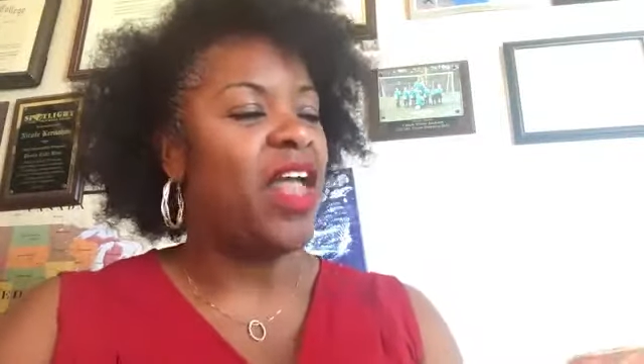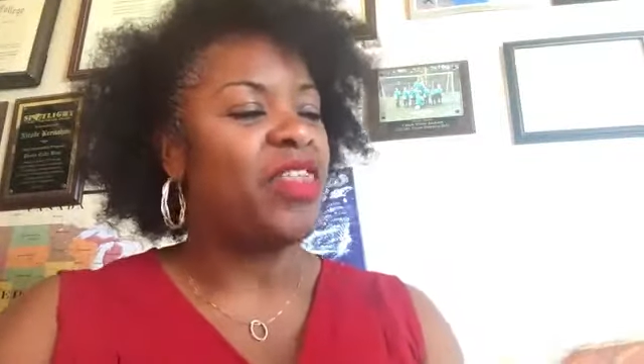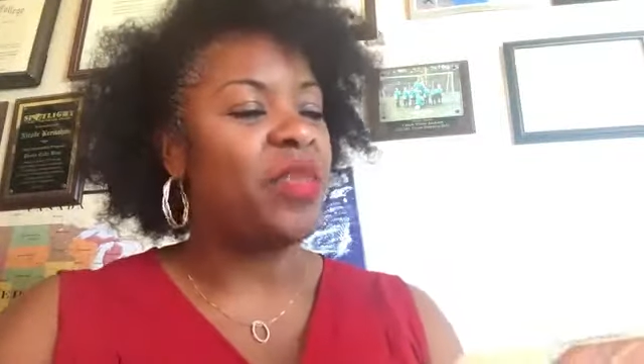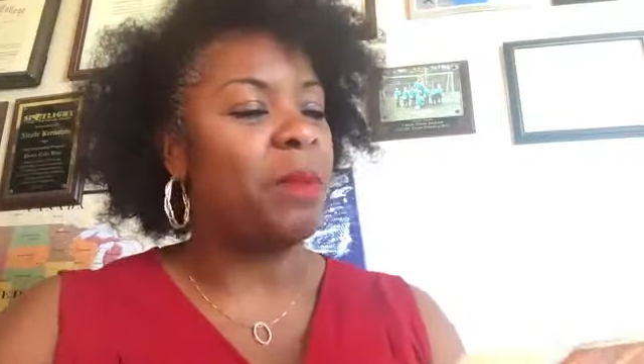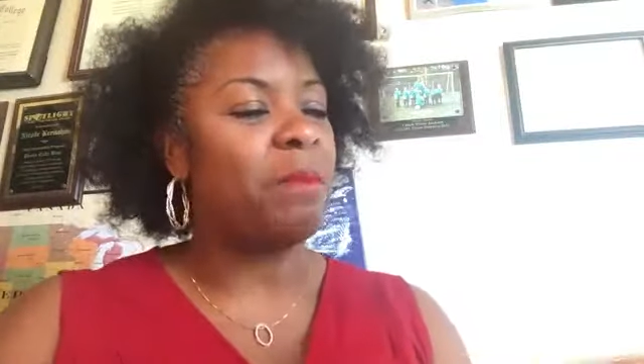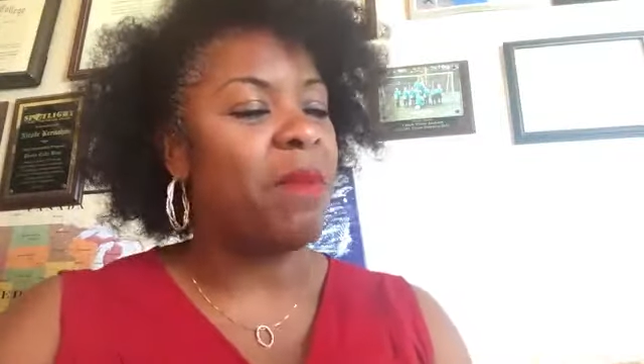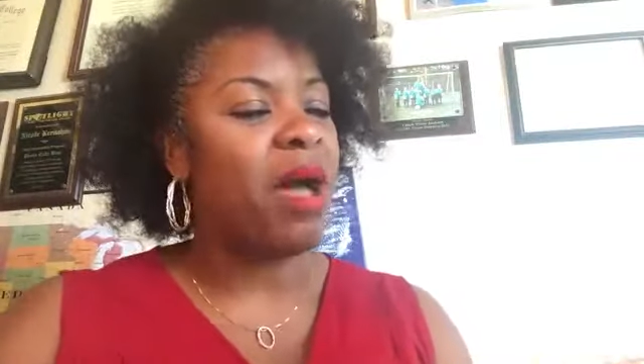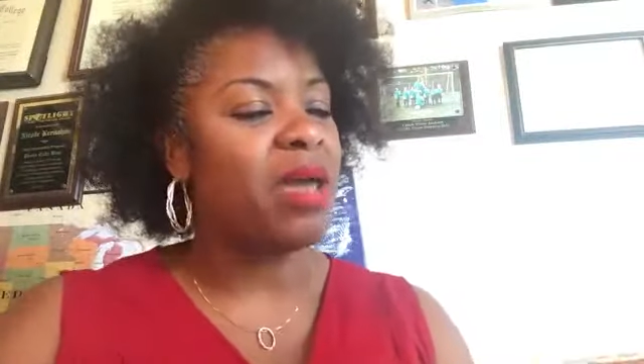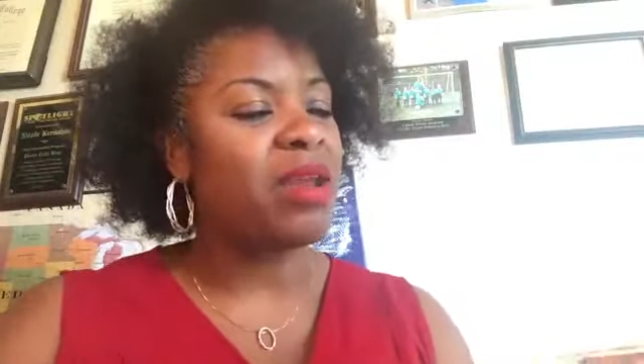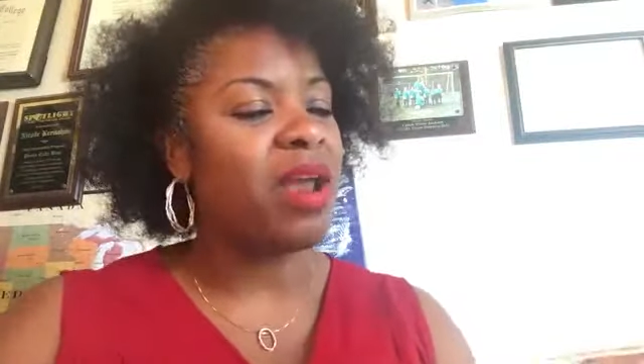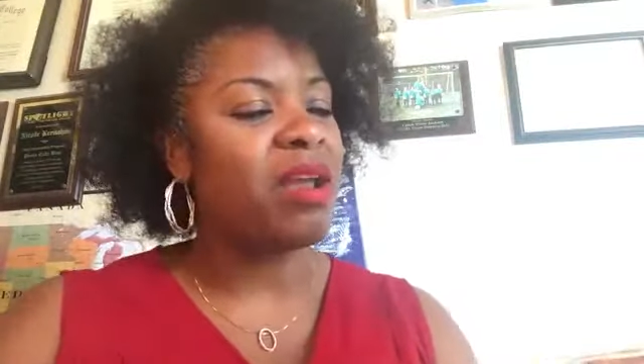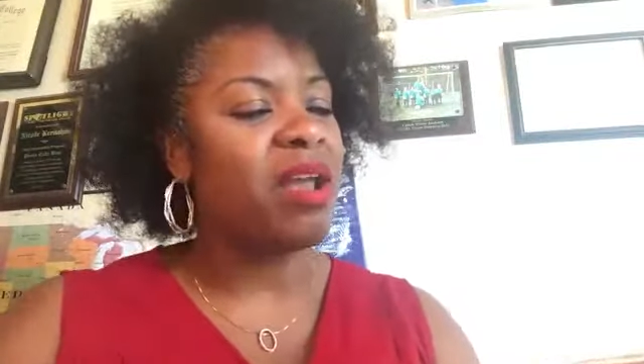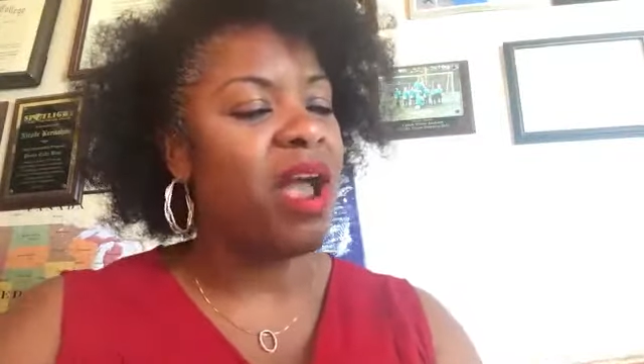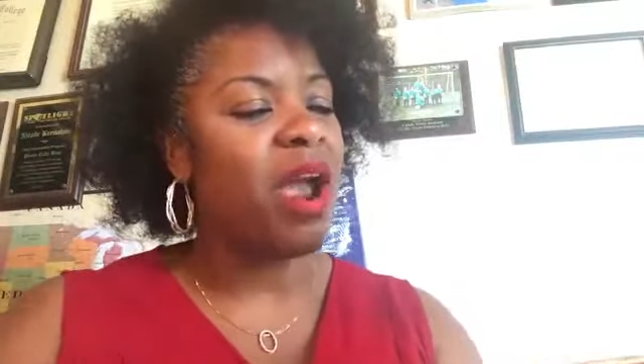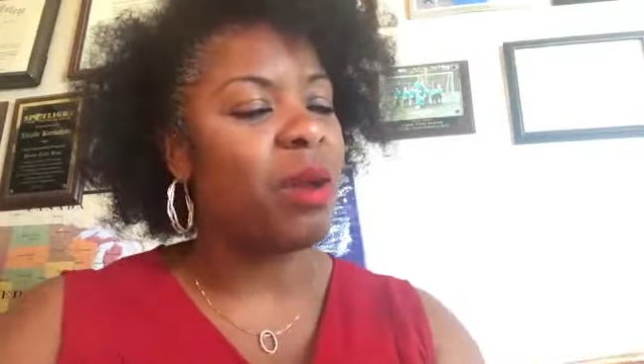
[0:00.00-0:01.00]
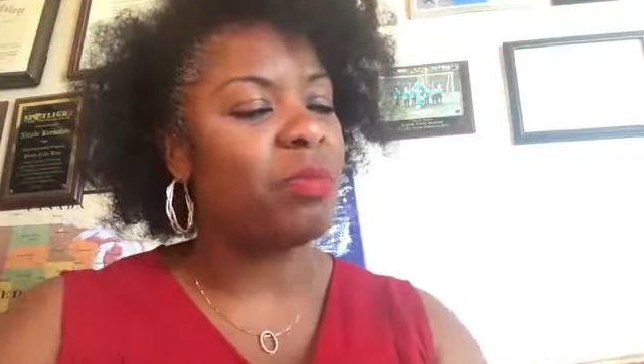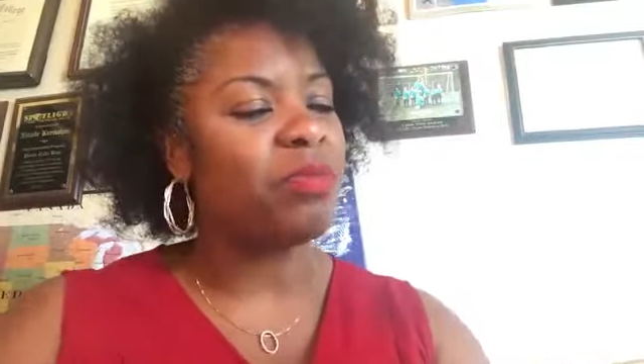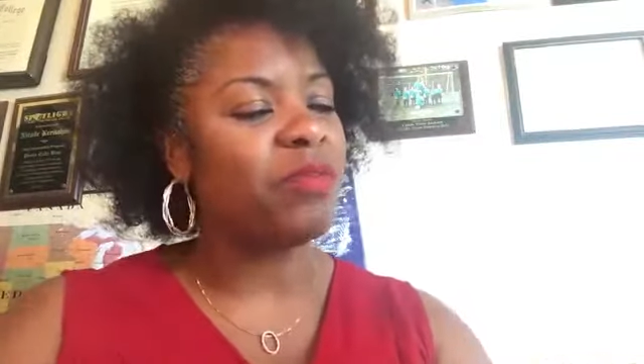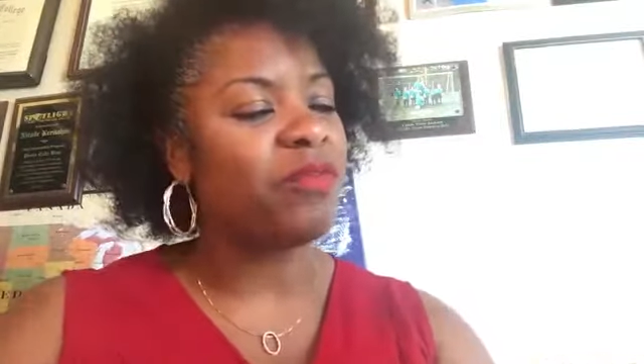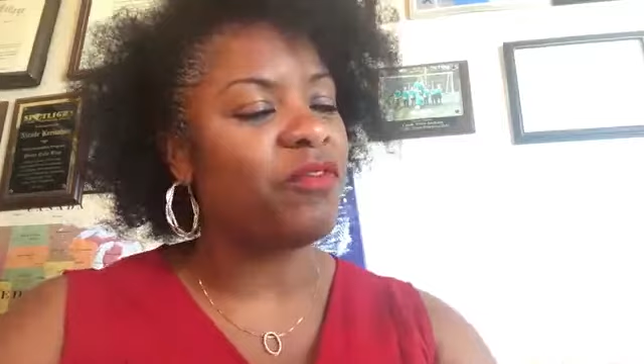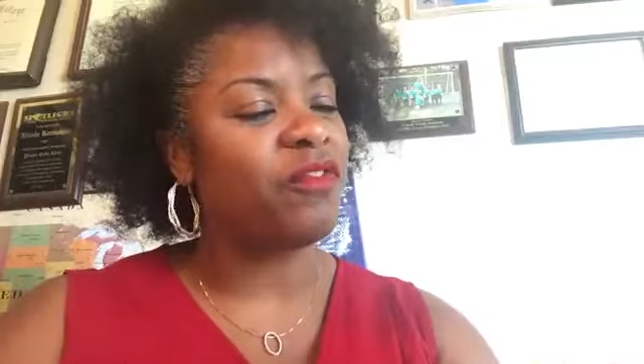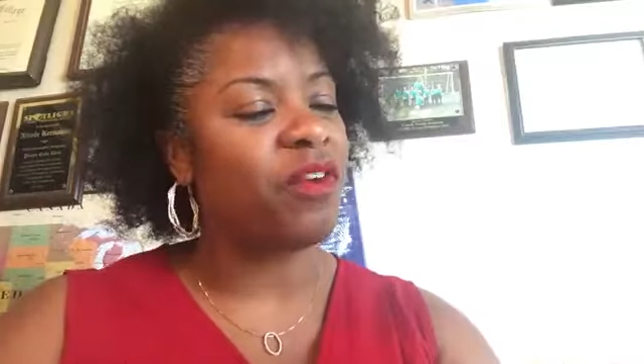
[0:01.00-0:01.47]
The monarch hopped
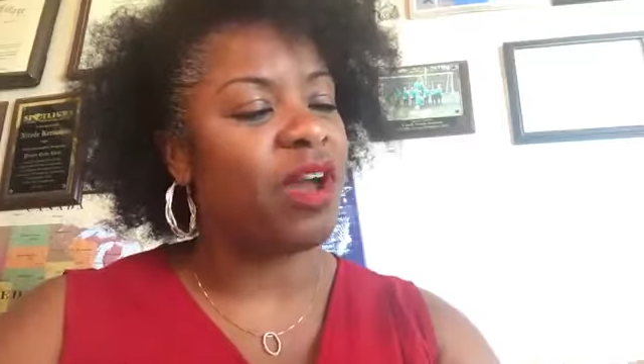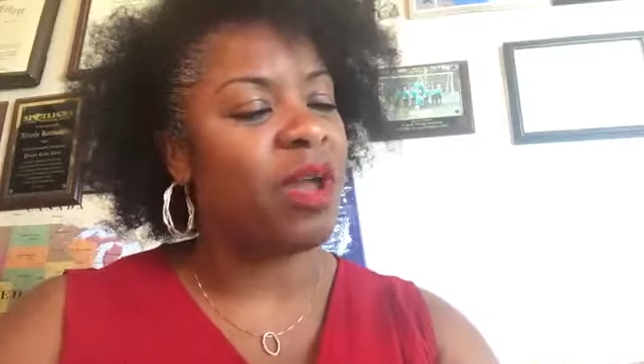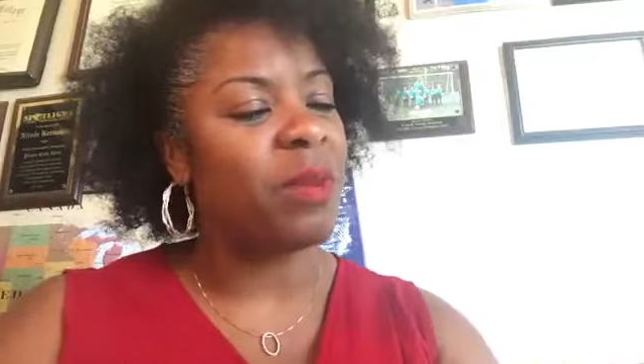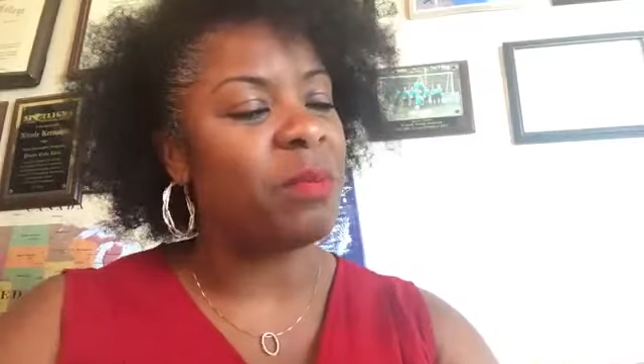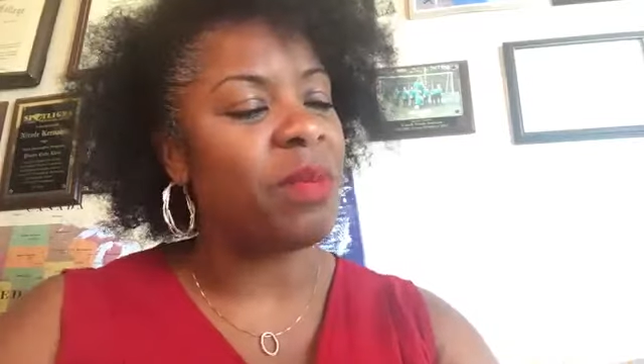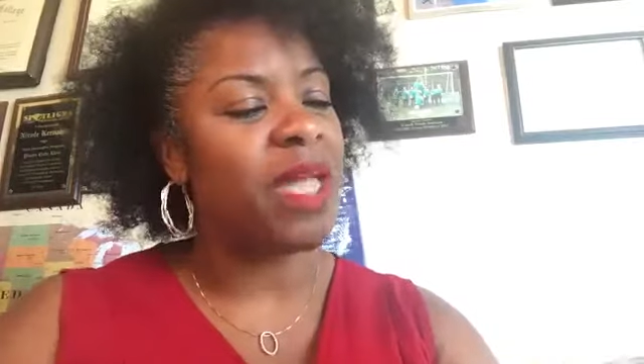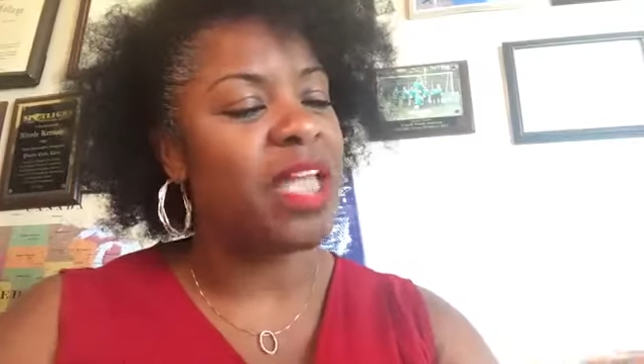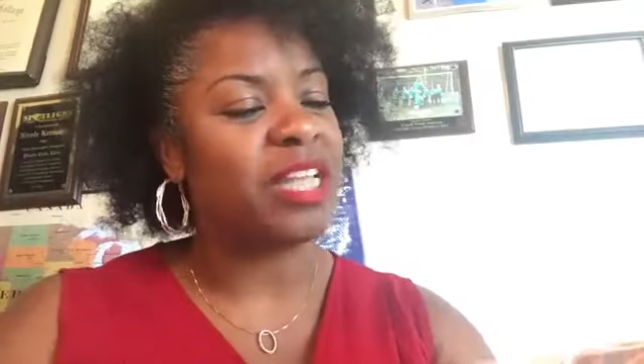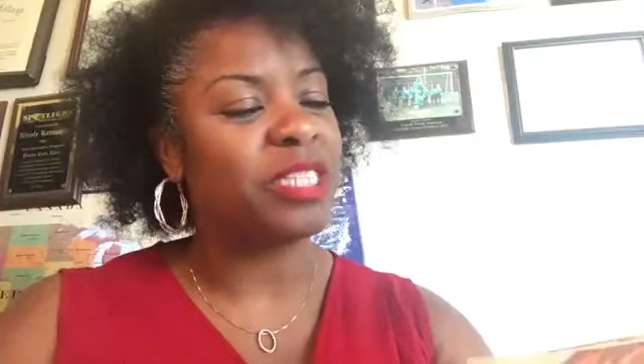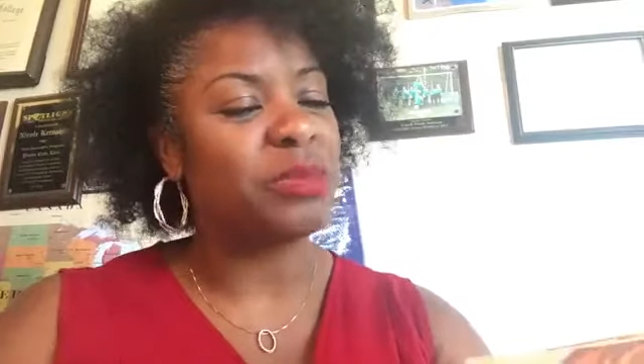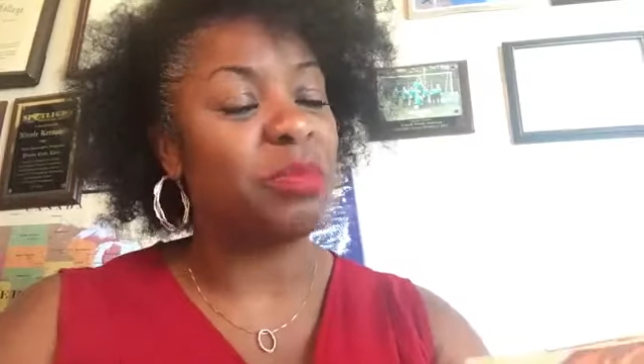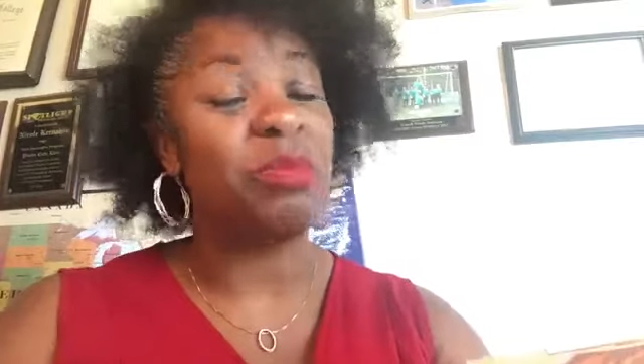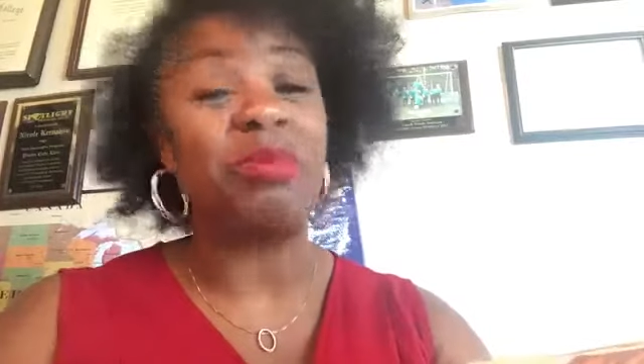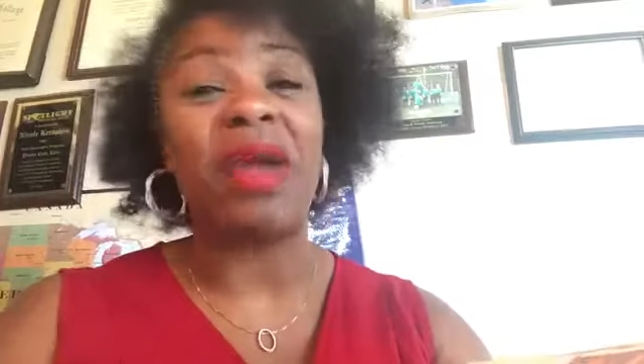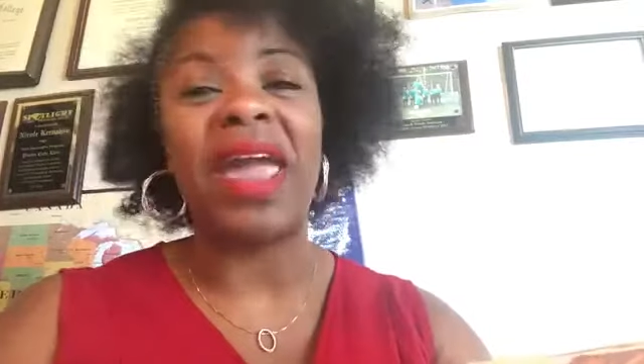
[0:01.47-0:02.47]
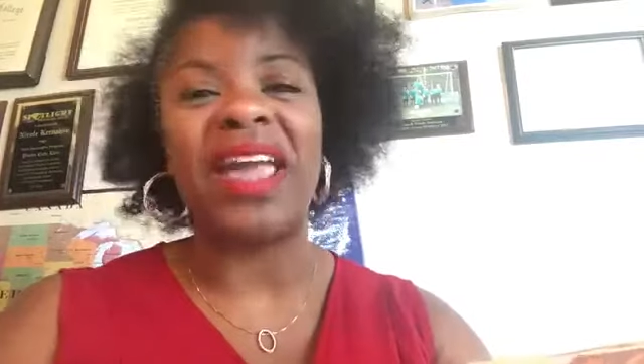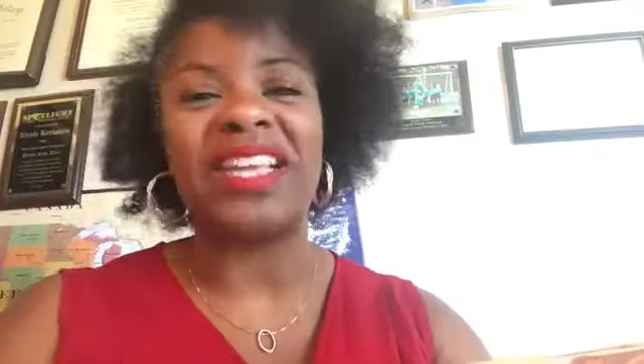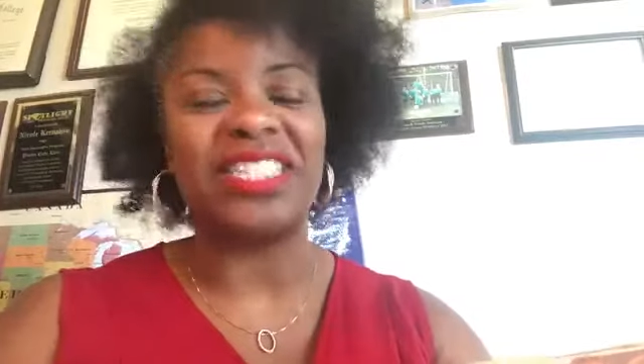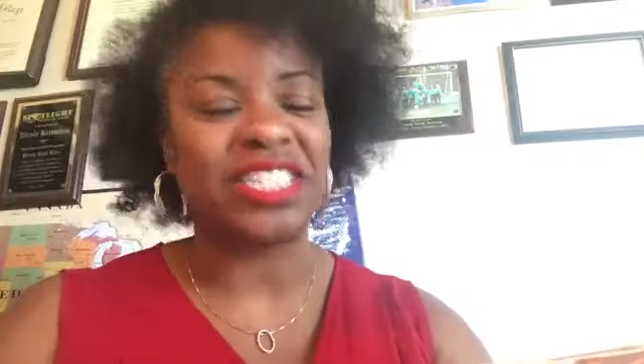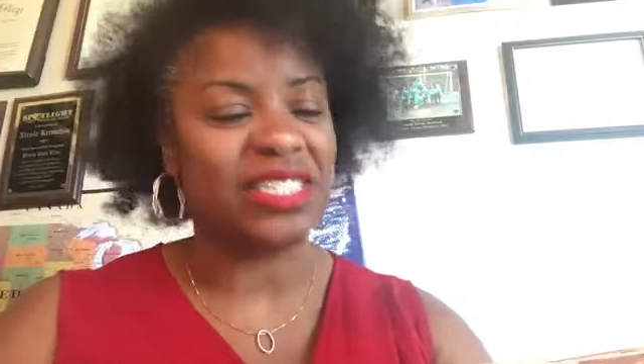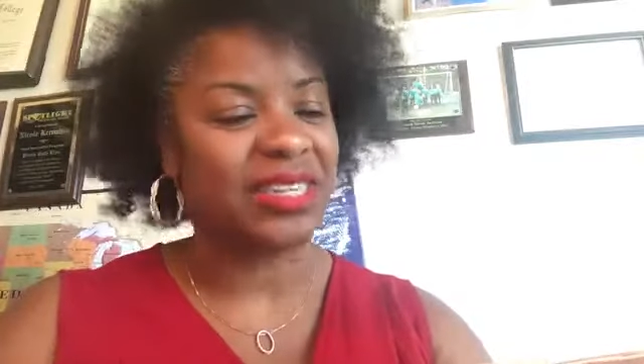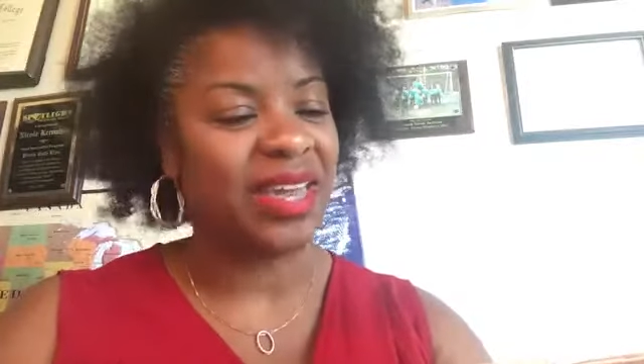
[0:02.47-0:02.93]
from its
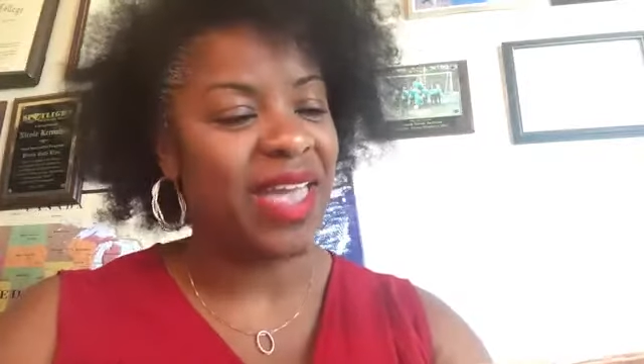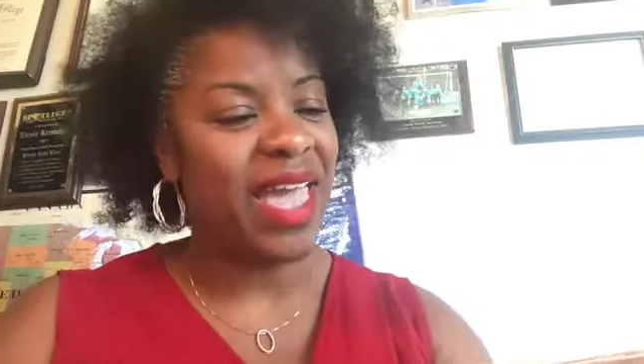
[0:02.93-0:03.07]
branch